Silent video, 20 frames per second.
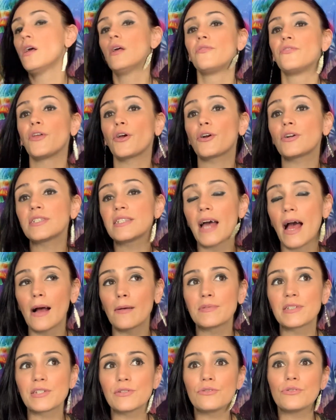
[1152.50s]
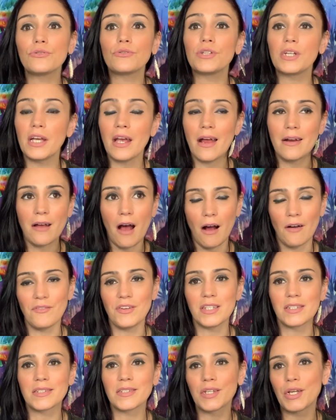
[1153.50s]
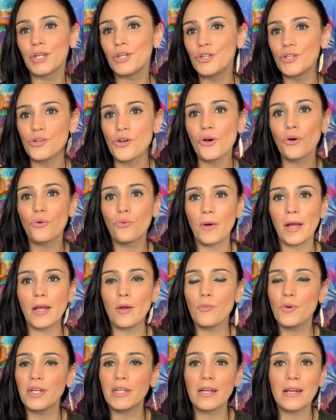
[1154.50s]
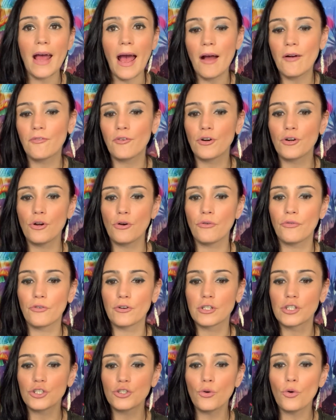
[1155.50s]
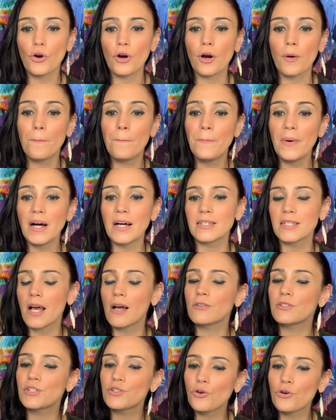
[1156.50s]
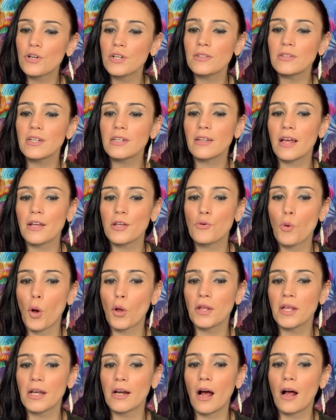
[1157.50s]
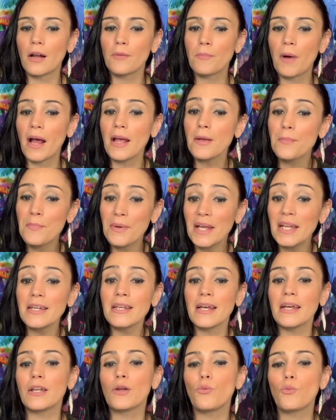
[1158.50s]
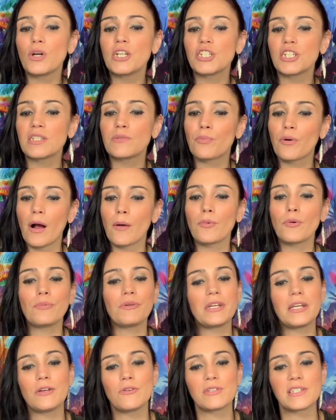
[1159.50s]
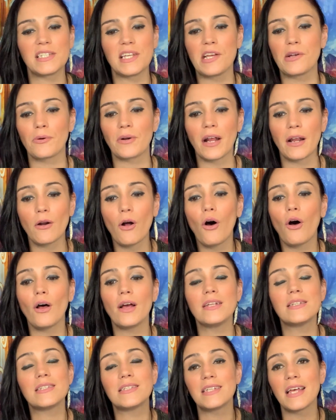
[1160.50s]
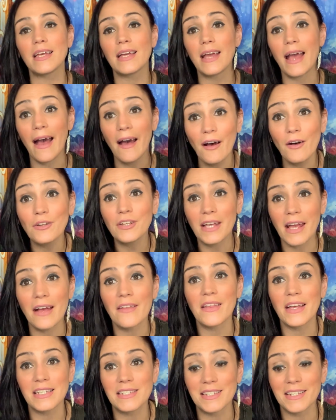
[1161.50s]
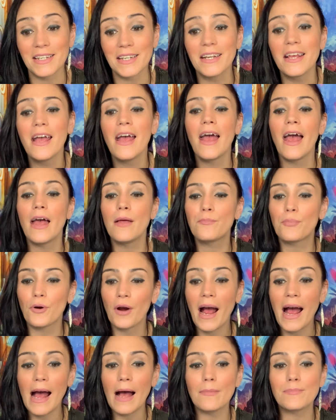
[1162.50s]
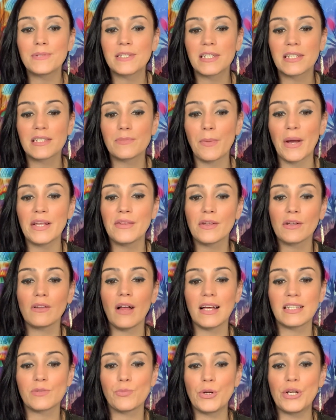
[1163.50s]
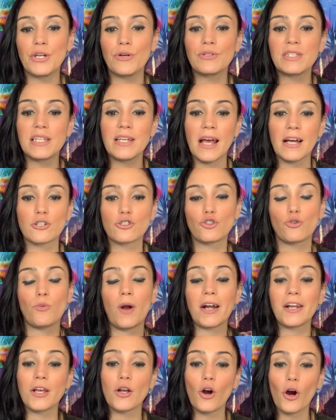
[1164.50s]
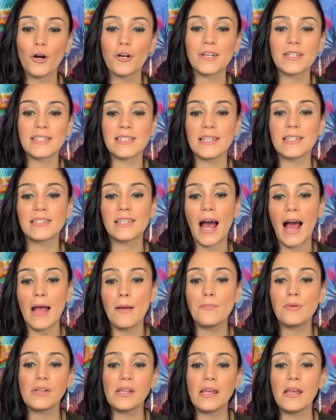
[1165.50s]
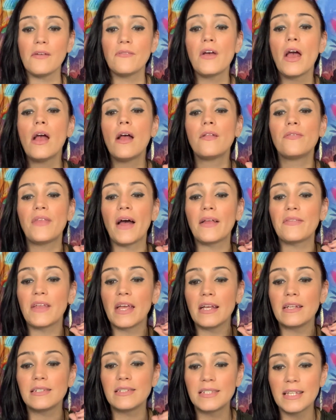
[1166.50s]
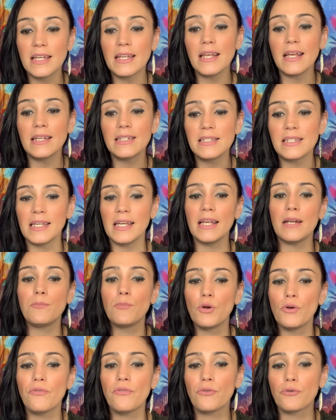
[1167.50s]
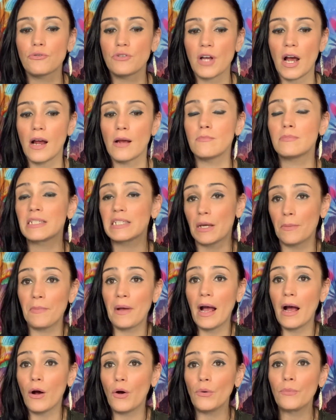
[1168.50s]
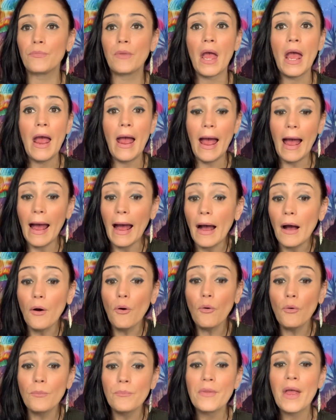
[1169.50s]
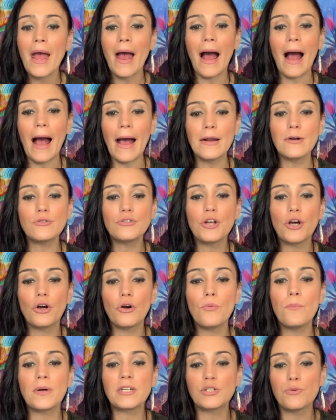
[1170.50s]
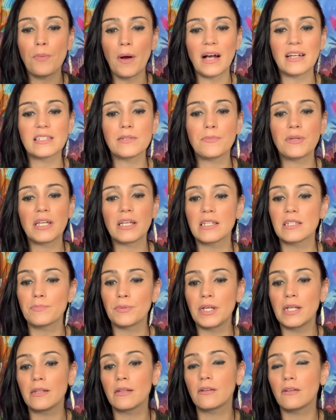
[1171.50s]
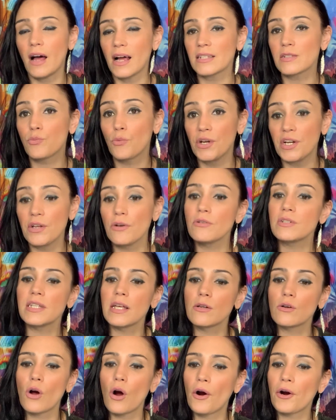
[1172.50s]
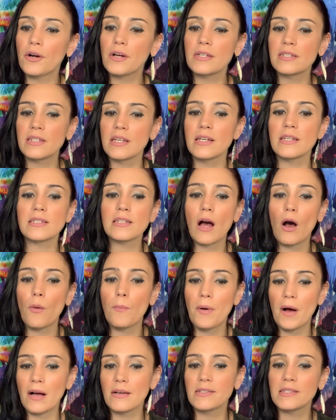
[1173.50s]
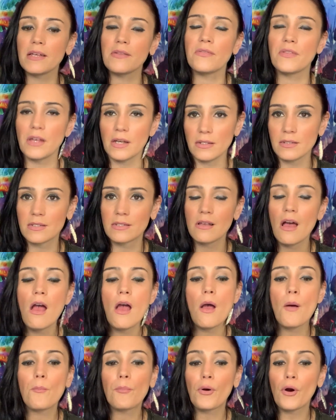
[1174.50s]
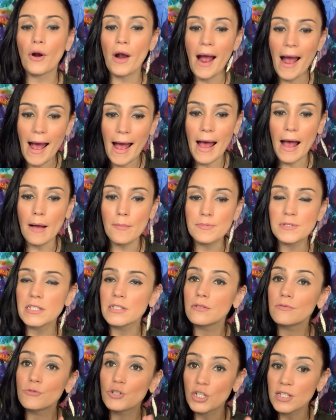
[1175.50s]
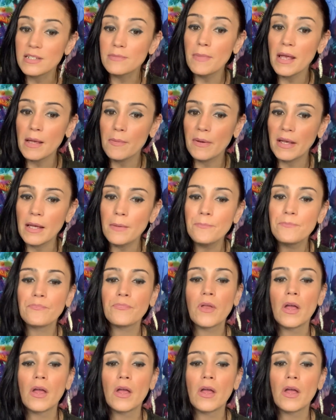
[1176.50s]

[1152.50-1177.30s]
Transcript: There is absolutely and obviously no way we could ever know for sure, but I'll certainly let you all in on my opinion, which is probably no secret at all, and say hell yeah they did, and perhaps, despite the glass windows and extra rotting carcasses, I believe that they did indeed move through time somehow. How? I don't know, but to possibly explain the glass windows and carcasses, I'll posit this. Perhaps, just maybe,